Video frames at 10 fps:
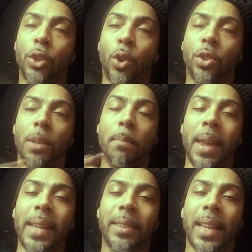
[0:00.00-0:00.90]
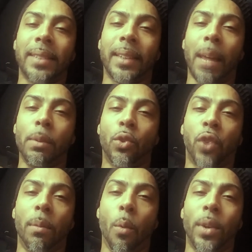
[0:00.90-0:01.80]
Those are the main things that gave me
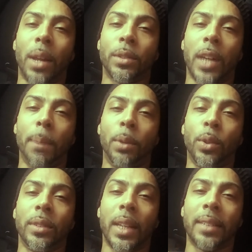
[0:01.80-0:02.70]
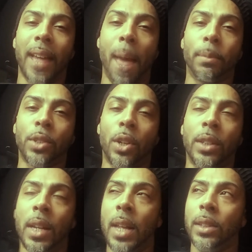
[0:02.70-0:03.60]
trouble when I was uploading things to
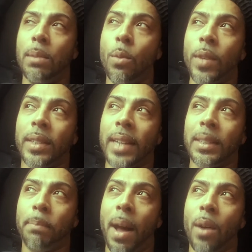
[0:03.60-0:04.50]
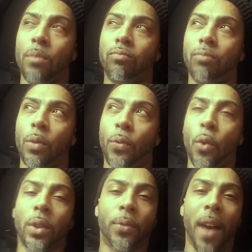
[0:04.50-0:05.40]
Amazon. The movie takes about
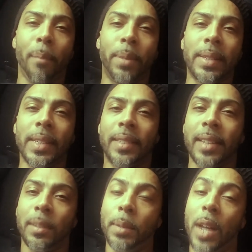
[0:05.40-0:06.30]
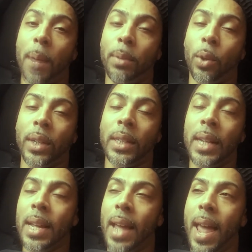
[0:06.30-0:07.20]
4 to 5 business days to be uploaded,
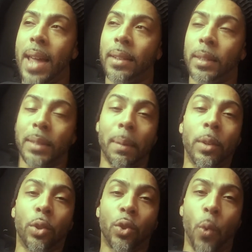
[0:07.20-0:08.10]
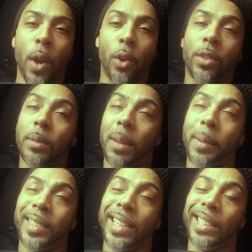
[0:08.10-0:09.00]
and sometimes it goes quicker, sometimes
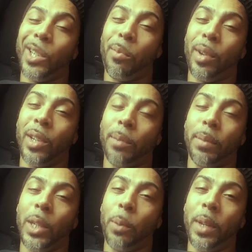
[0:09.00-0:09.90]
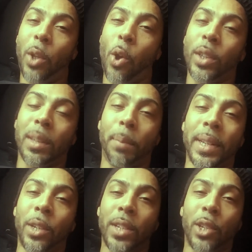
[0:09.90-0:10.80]
it can take a little bit longer
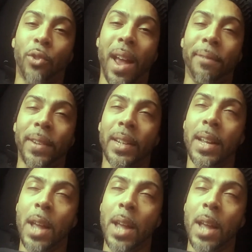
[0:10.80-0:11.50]
depending on the traffic.